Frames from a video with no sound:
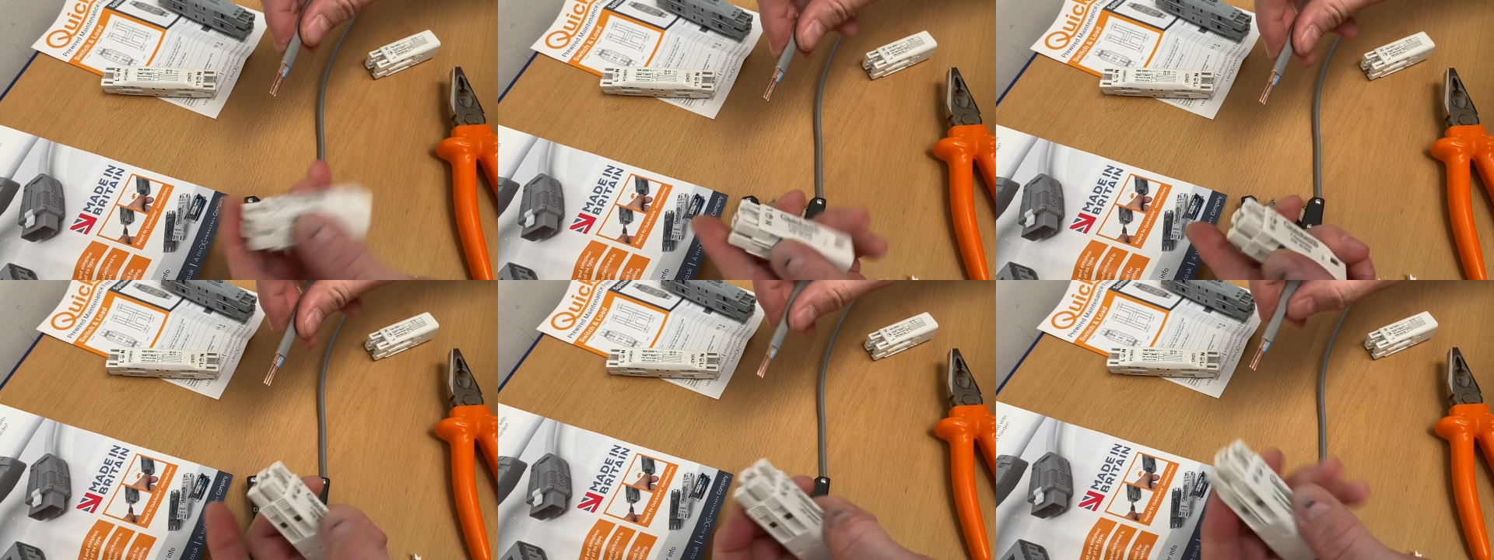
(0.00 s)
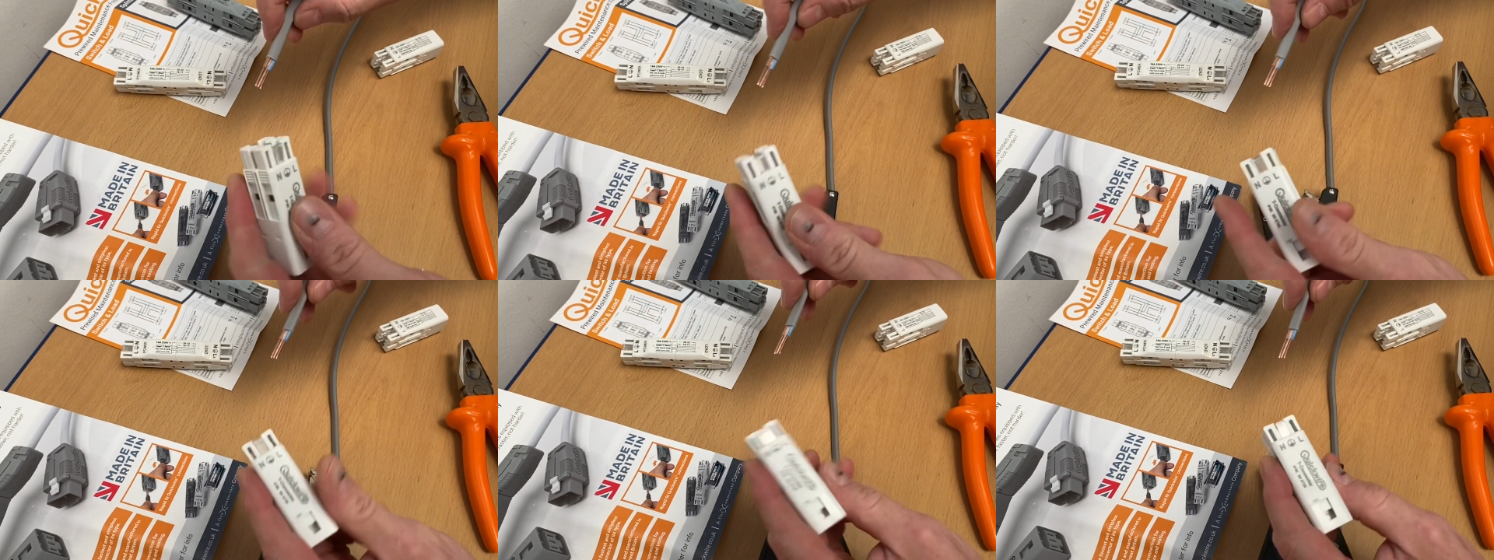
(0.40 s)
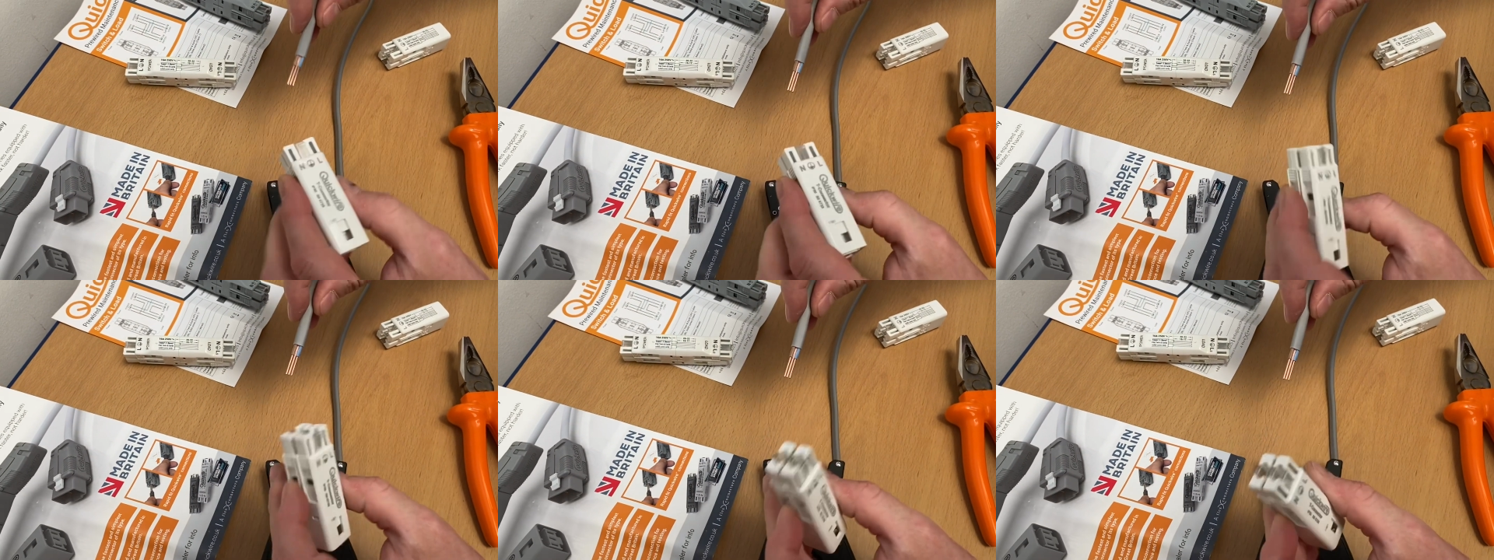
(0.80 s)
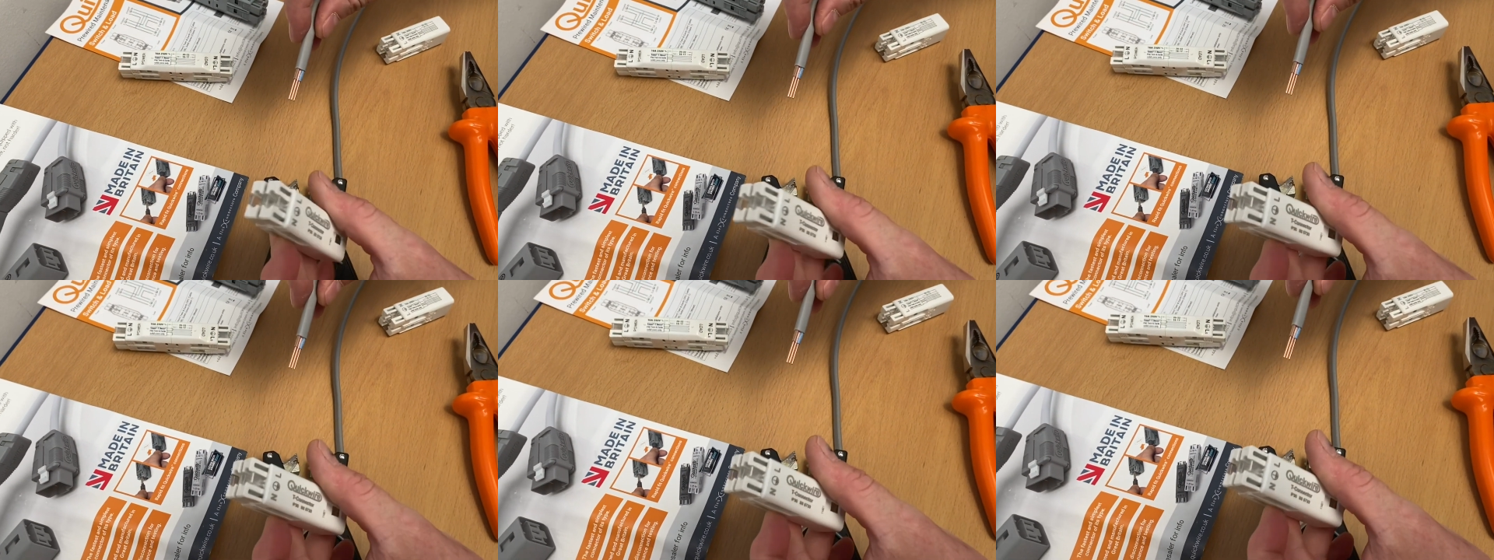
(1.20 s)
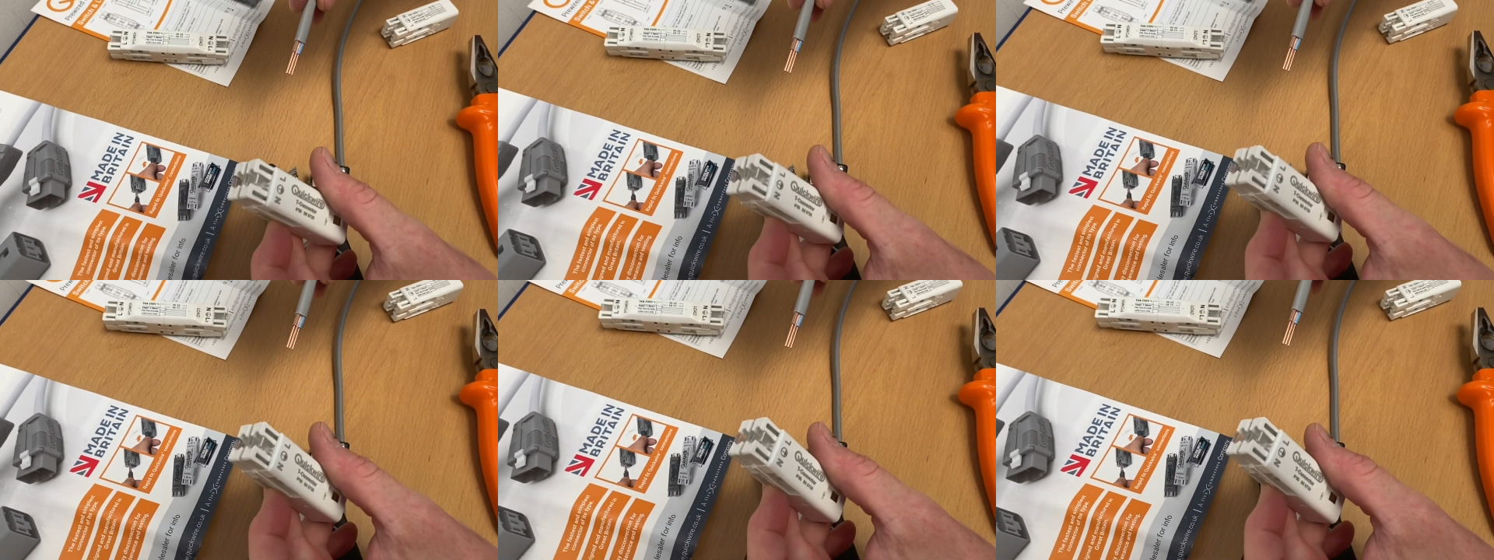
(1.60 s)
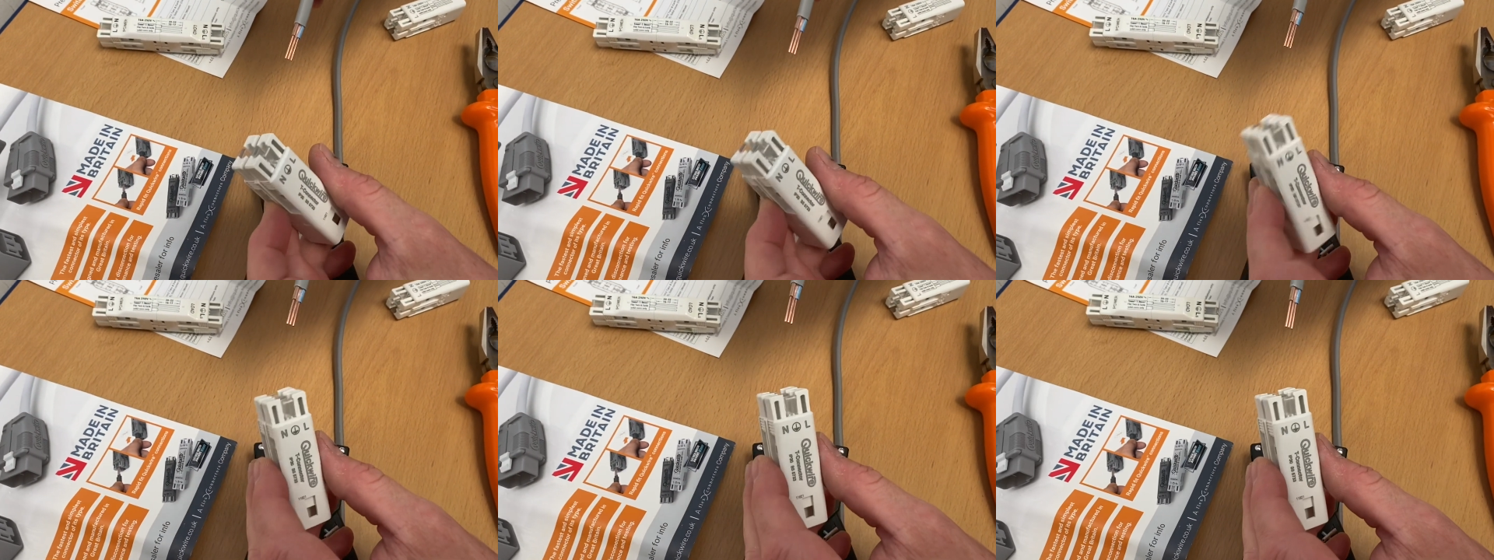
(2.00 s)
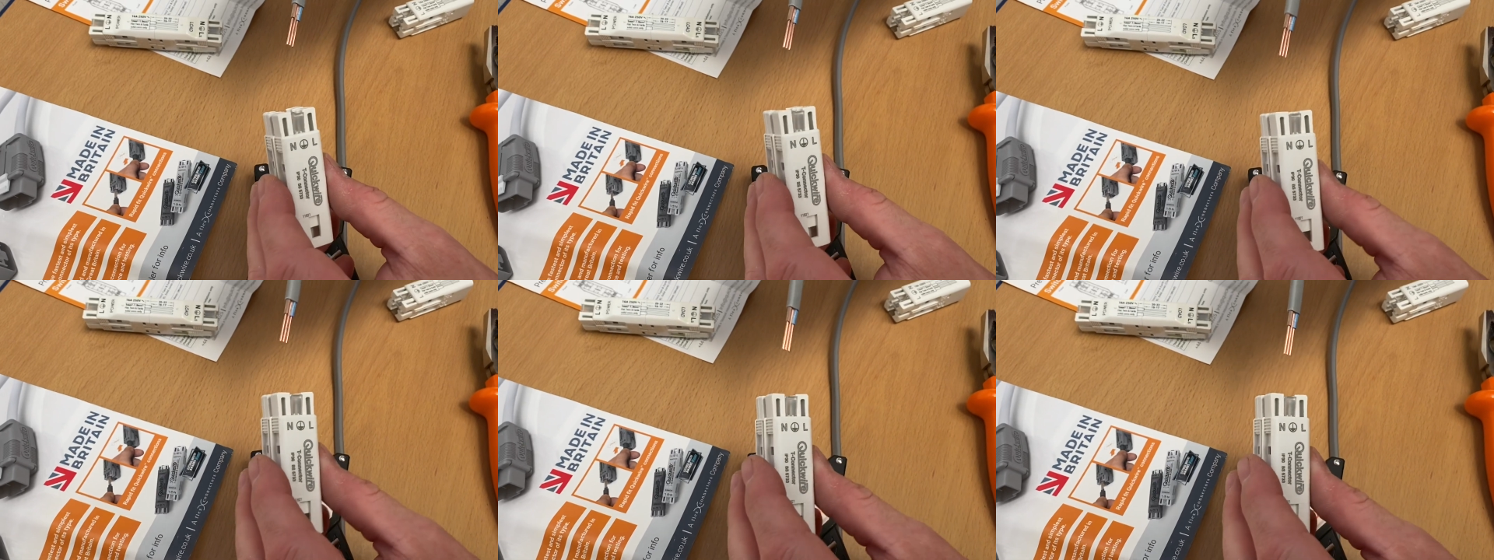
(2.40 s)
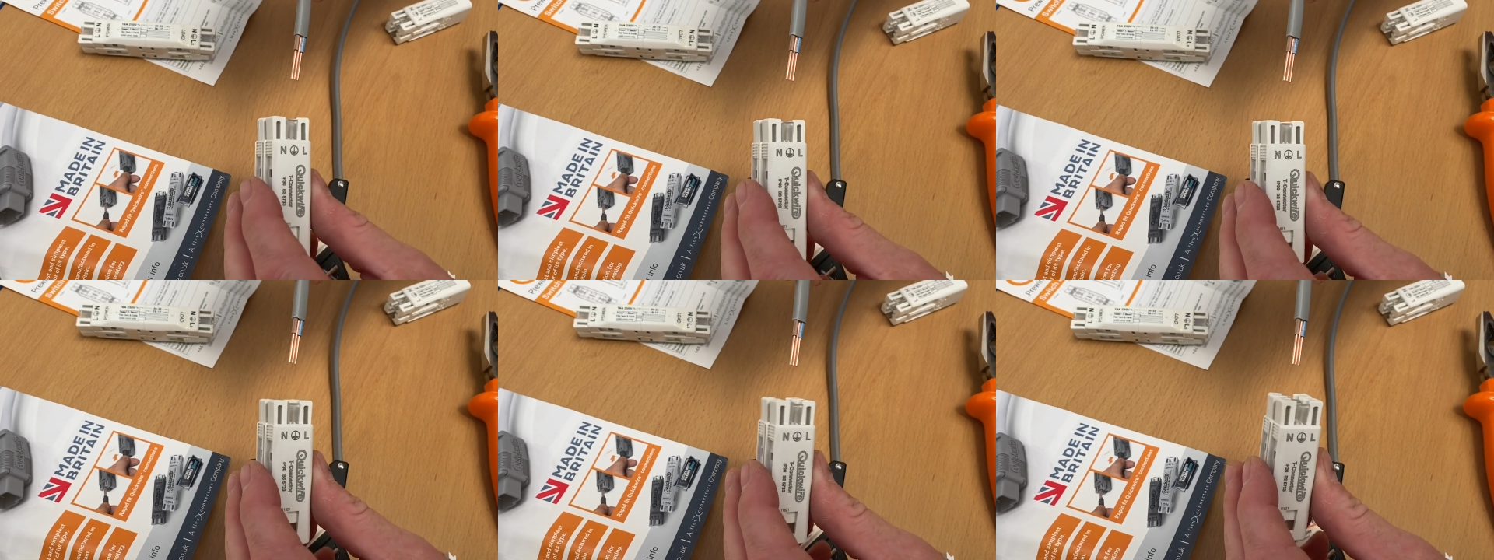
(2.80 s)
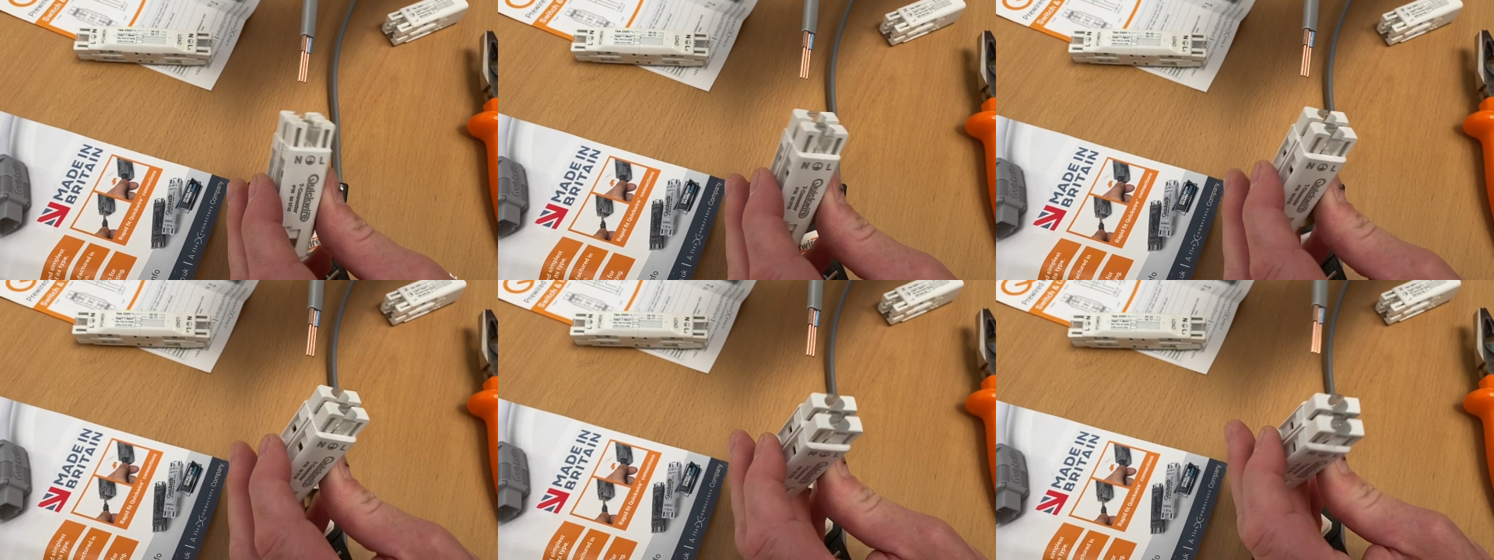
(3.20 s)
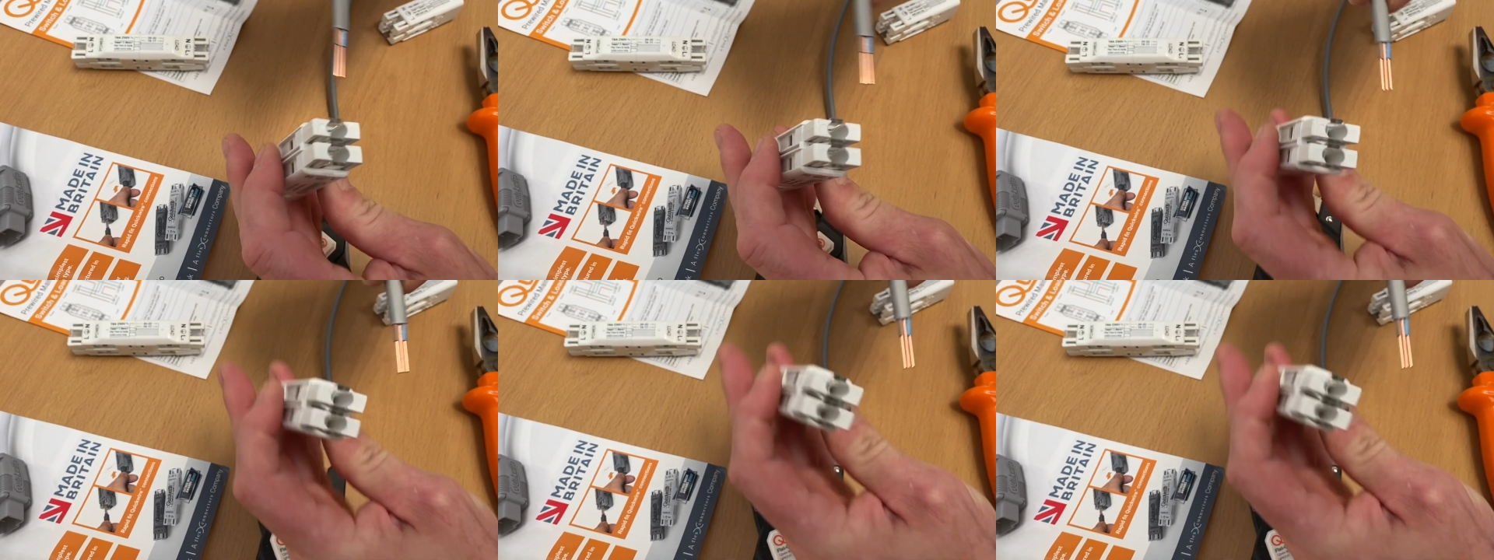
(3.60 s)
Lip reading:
[unreadable: no face in view]